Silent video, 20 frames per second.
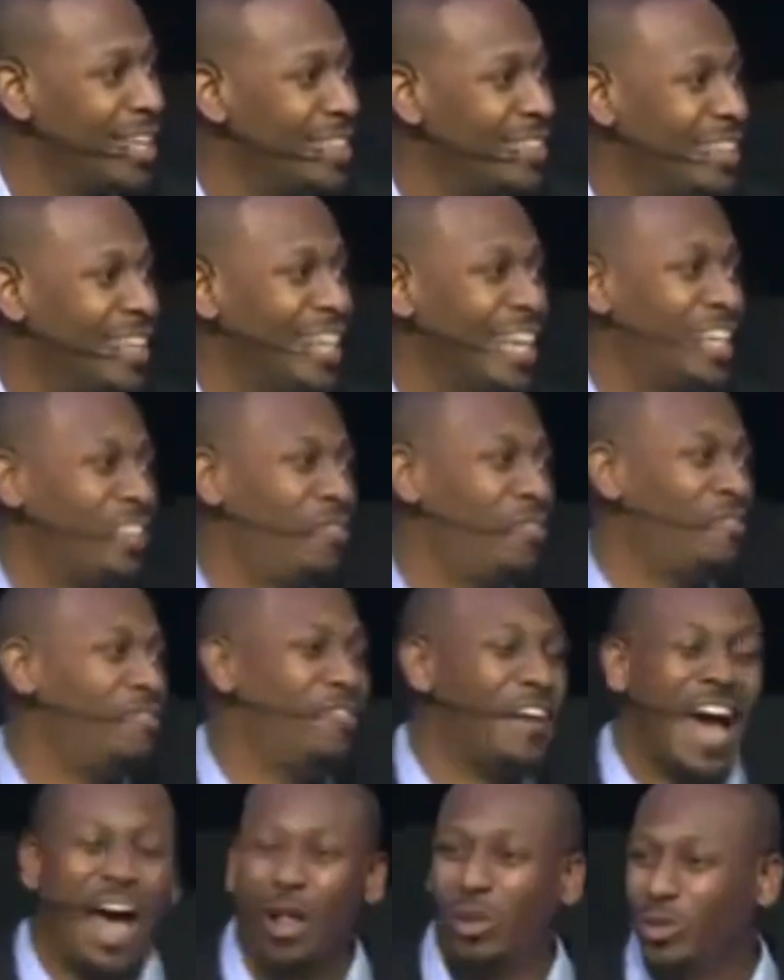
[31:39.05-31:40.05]
the less
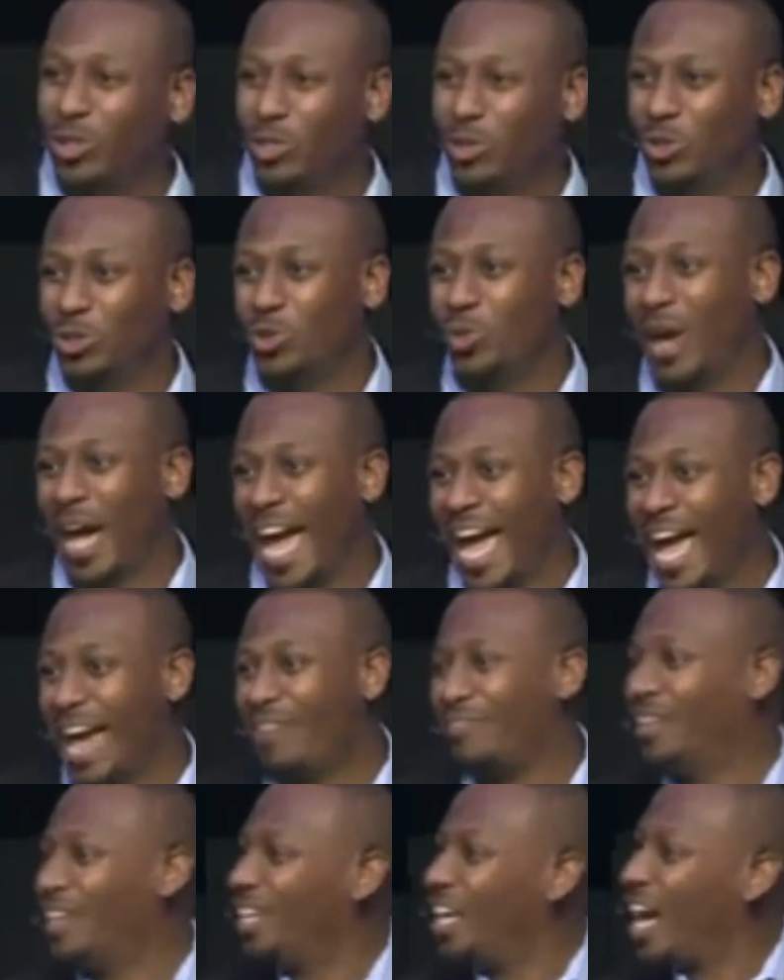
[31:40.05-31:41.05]
value you
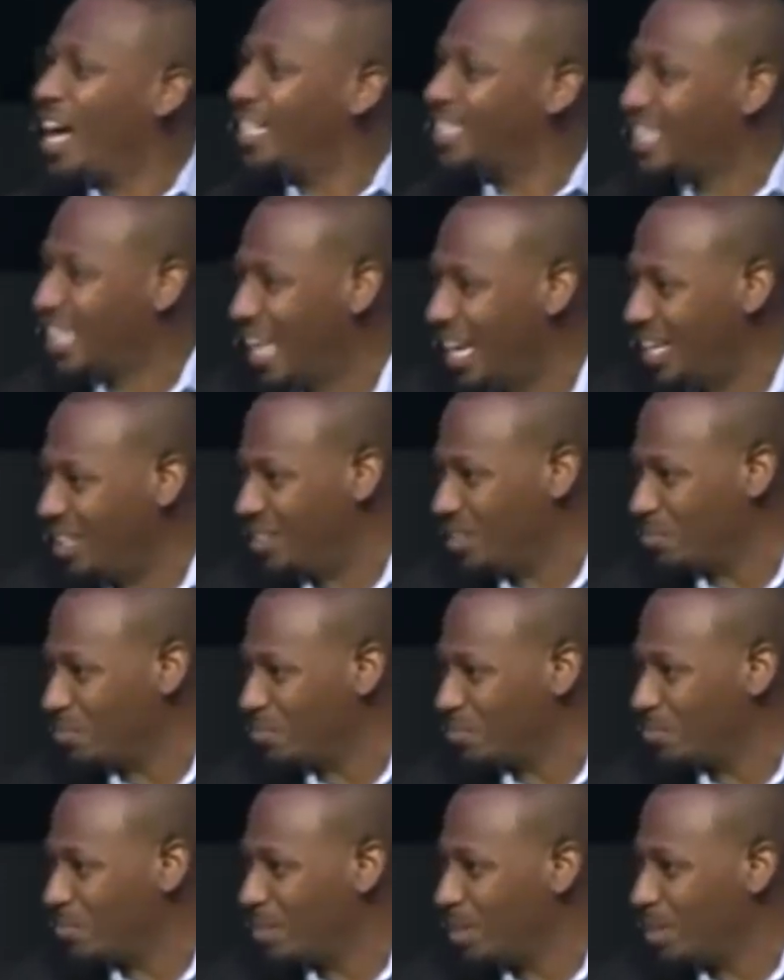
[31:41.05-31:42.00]
have in God's kingdom.